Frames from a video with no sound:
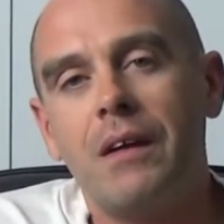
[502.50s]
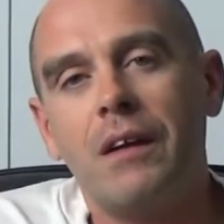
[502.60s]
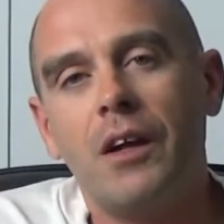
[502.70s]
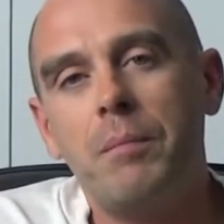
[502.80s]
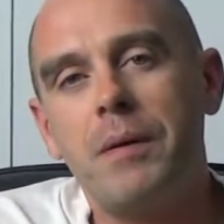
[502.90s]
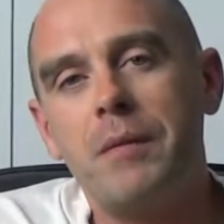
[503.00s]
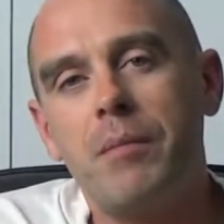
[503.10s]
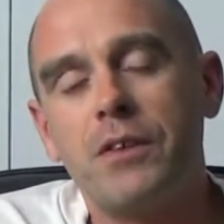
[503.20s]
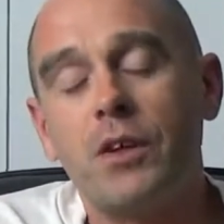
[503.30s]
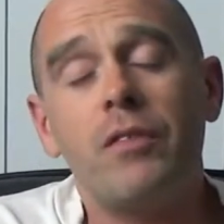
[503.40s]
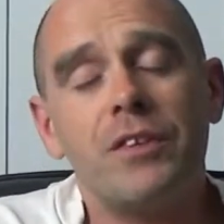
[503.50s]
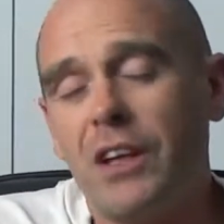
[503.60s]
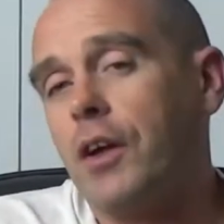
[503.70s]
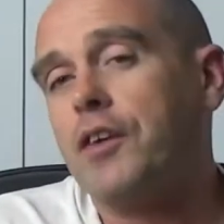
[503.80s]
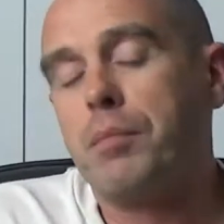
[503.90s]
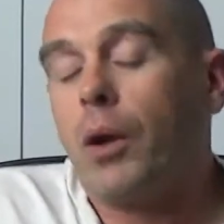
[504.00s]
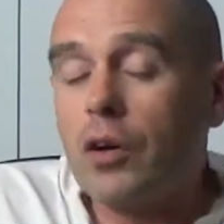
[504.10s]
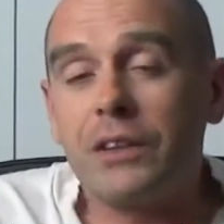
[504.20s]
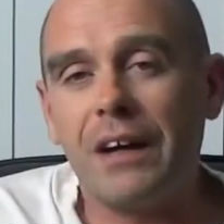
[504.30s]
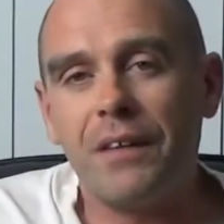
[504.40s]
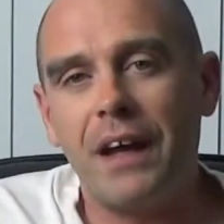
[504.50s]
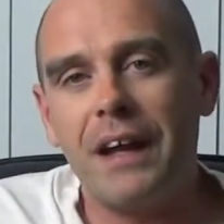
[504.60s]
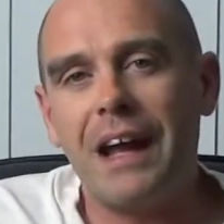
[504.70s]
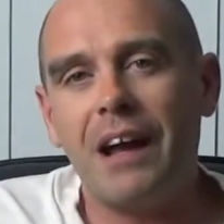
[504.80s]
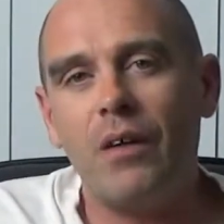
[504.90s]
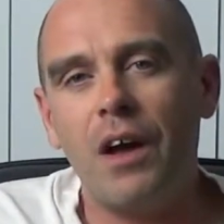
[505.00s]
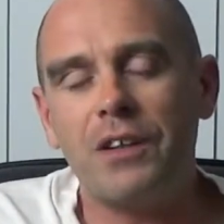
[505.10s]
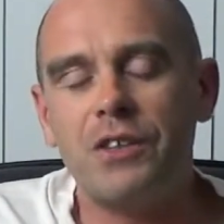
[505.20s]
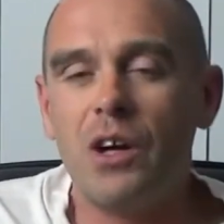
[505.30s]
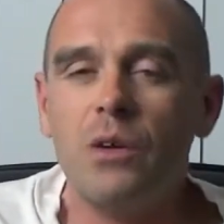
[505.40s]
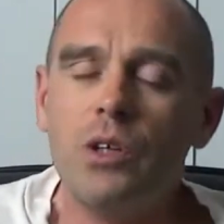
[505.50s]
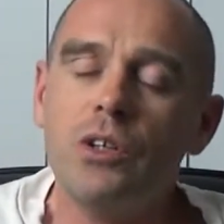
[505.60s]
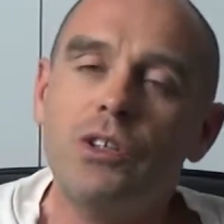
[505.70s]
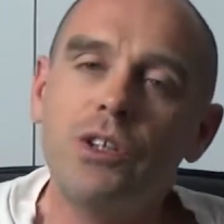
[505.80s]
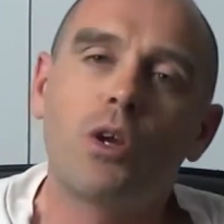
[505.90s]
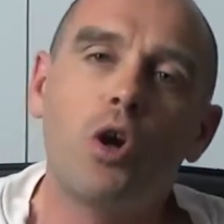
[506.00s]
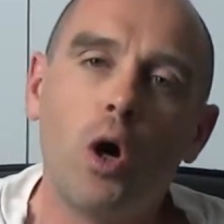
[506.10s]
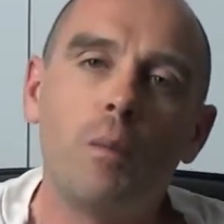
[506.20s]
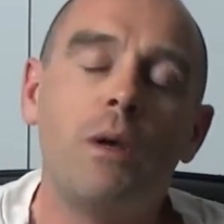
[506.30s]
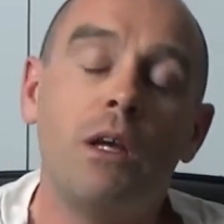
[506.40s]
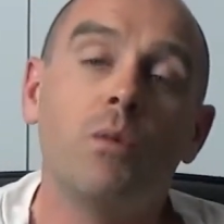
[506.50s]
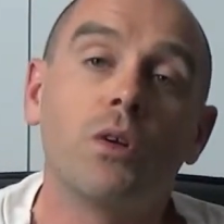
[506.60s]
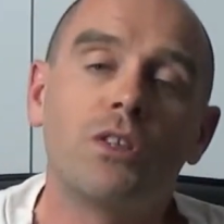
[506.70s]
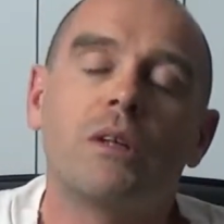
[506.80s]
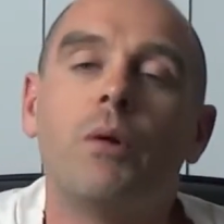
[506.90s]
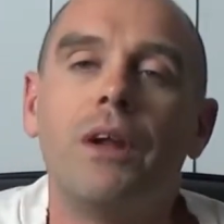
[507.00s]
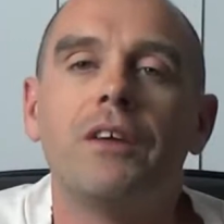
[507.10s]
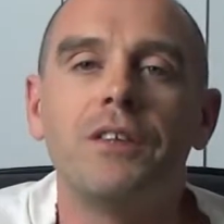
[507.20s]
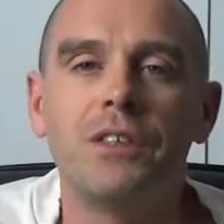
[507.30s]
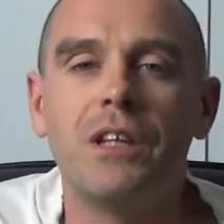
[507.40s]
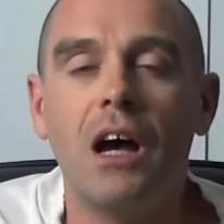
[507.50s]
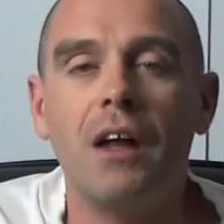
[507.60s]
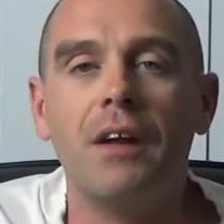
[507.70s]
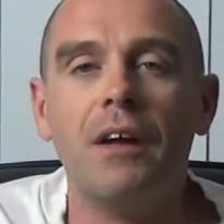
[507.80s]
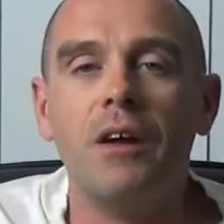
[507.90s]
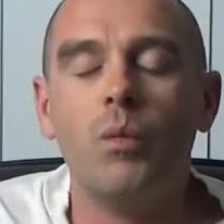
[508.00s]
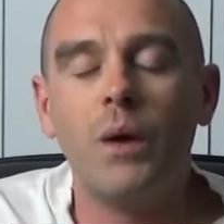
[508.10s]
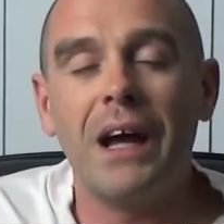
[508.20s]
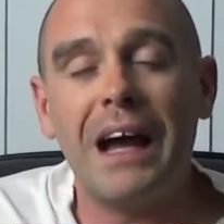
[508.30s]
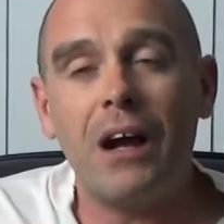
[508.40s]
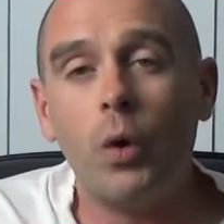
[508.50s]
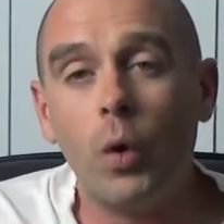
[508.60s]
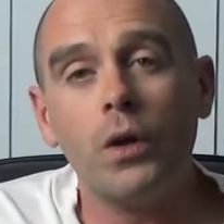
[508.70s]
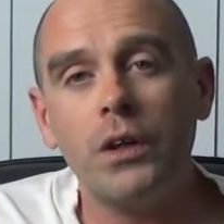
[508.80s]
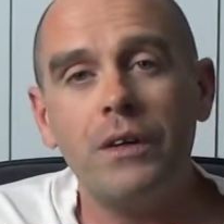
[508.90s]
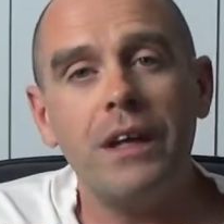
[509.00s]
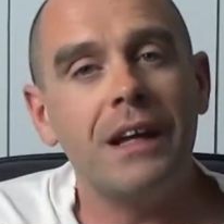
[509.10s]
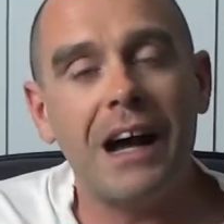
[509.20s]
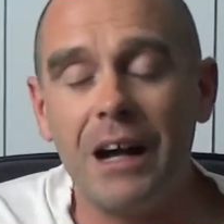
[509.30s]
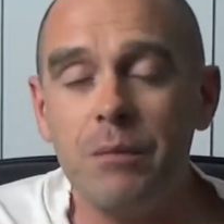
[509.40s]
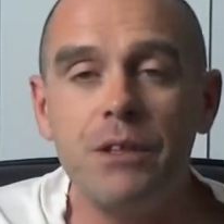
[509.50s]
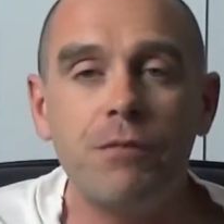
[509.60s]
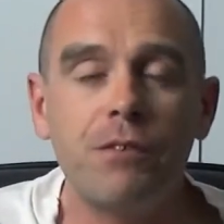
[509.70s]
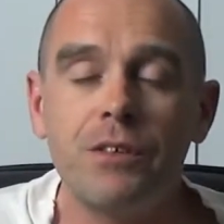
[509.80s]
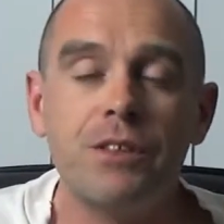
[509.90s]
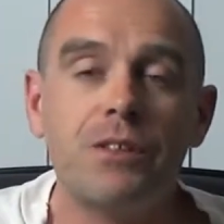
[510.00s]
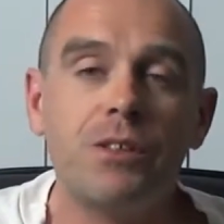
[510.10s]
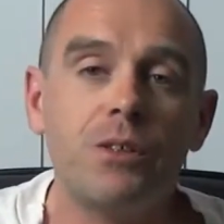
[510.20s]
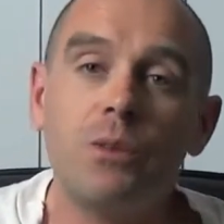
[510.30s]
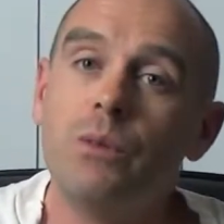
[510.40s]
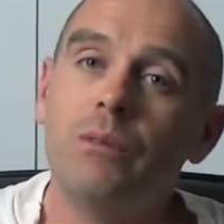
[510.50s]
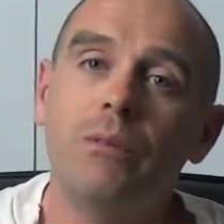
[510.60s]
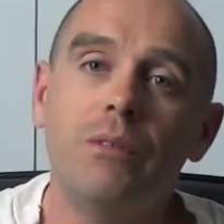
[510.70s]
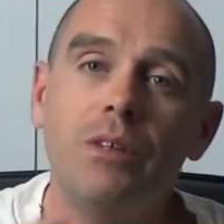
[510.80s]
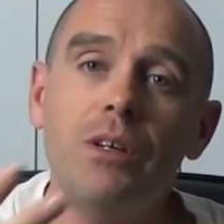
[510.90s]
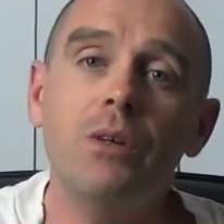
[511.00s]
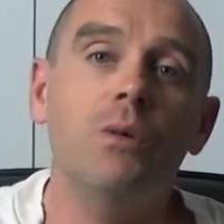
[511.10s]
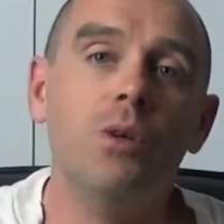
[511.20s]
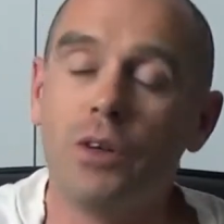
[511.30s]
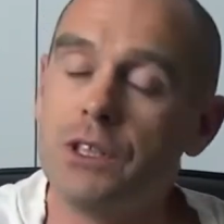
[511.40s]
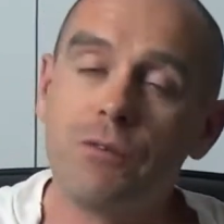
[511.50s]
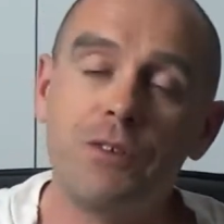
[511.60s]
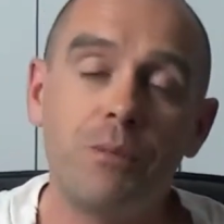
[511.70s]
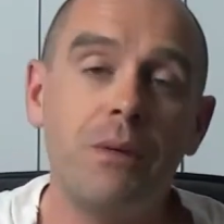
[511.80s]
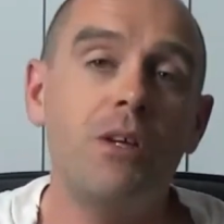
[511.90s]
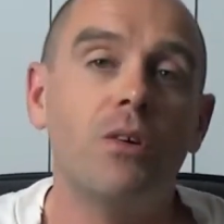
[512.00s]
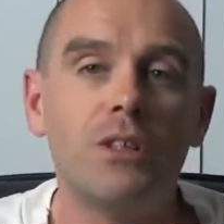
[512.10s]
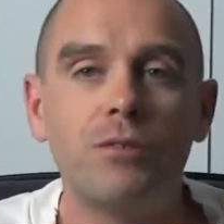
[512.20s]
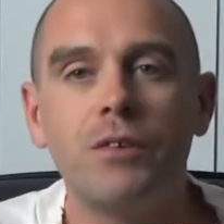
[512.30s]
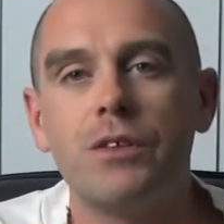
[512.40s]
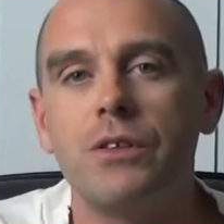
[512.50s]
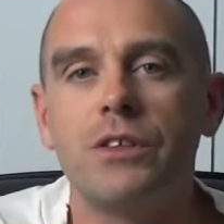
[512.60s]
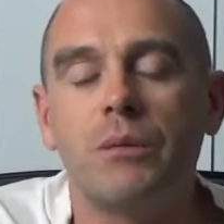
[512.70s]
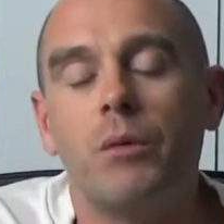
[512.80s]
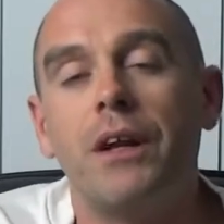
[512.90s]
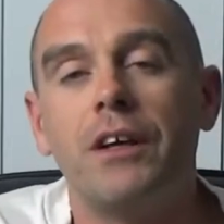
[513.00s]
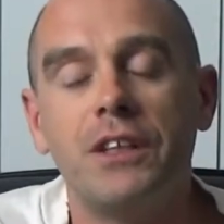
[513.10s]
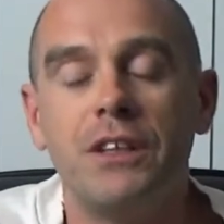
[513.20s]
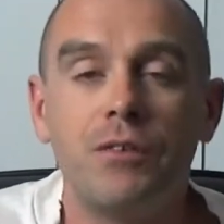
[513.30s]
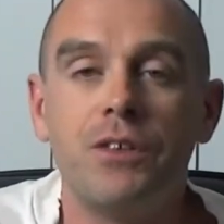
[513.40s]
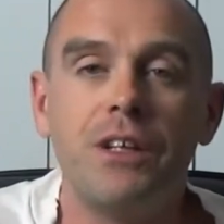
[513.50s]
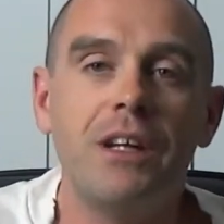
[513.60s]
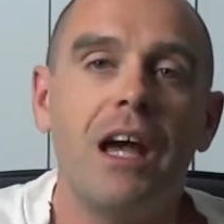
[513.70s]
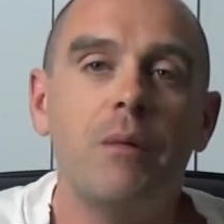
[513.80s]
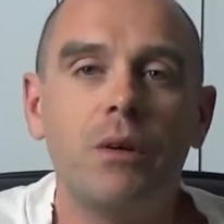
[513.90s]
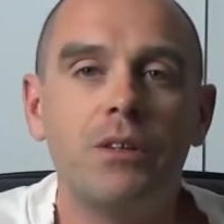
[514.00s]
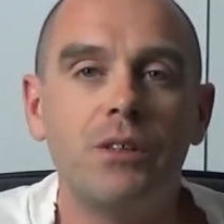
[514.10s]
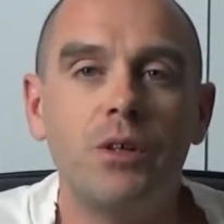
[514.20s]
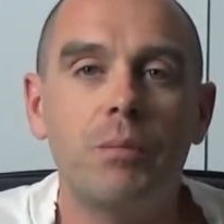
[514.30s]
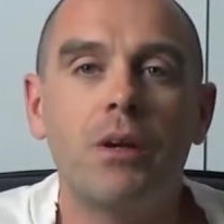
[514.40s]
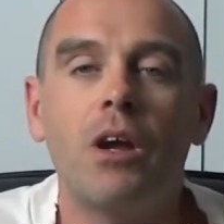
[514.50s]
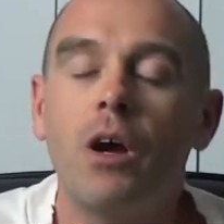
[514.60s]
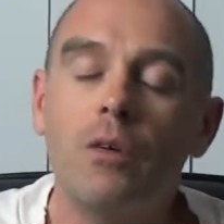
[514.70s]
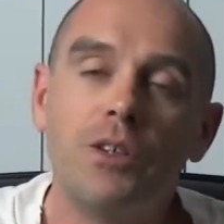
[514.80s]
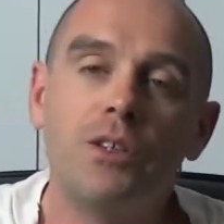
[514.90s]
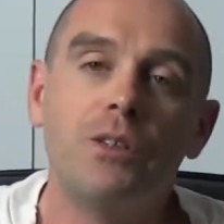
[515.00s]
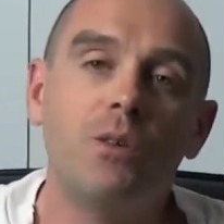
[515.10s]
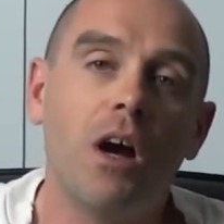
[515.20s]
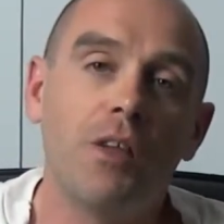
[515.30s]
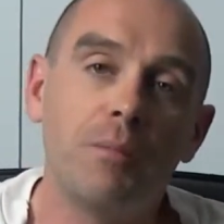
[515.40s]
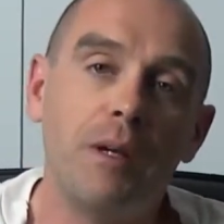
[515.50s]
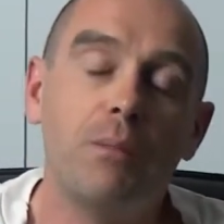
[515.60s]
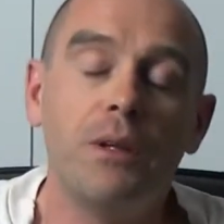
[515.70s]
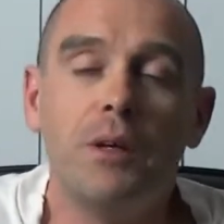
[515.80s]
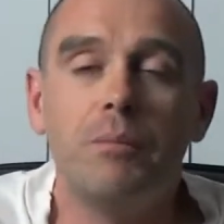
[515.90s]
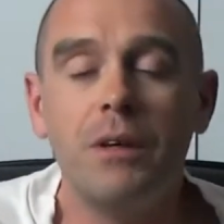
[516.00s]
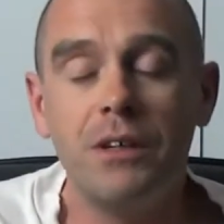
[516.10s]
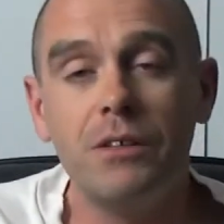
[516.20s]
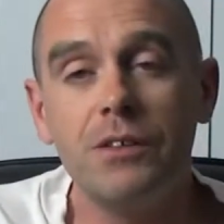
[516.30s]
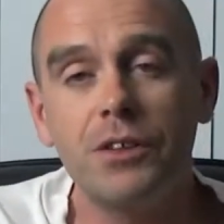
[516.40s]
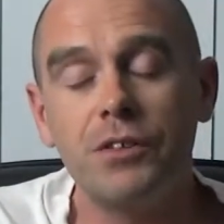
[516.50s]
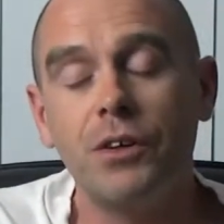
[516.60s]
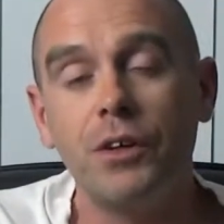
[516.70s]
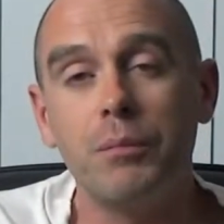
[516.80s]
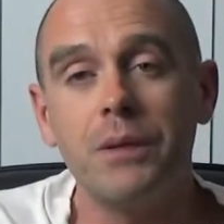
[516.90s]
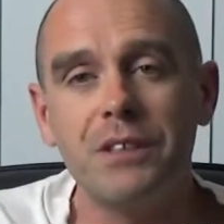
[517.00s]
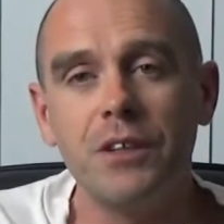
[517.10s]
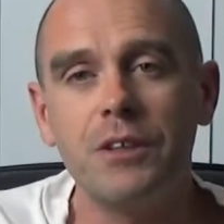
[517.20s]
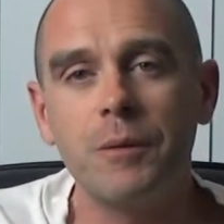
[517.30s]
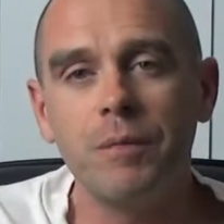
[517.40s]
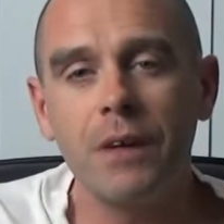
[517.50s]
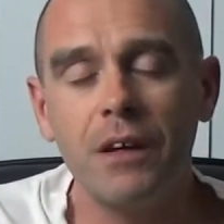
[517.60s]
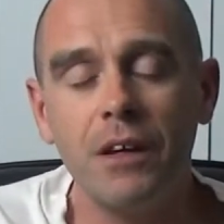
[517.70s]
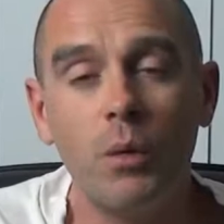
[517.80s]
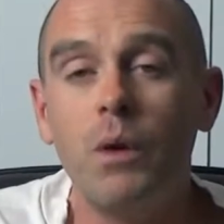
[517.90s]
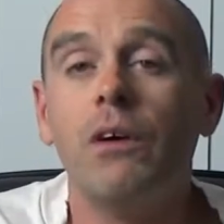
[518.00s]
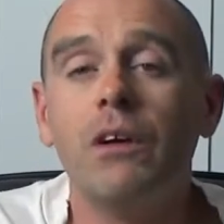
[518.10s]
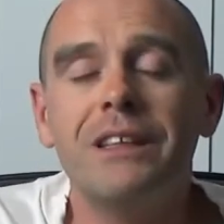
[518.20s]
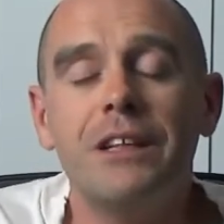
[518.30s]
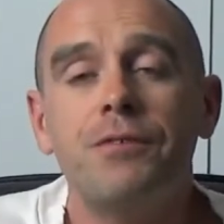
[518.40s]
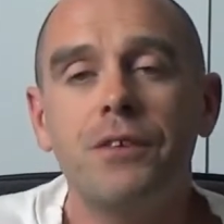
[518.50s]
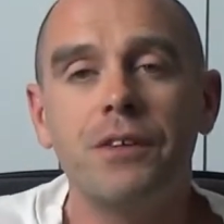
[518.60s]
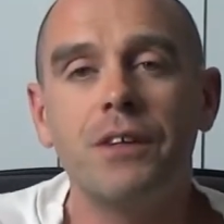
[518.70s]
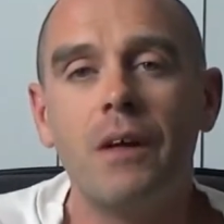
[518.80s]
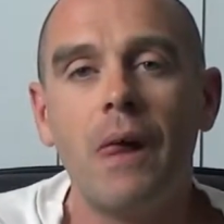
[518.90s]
There's obviously a lot of blogs out there now, and it's no good just copying what someone else has done. We are all unique. I'm different to you, you're different to me, you're different to someone else, you're different to your neighbour, to your coach, to other people in your industry or your business. We're all different.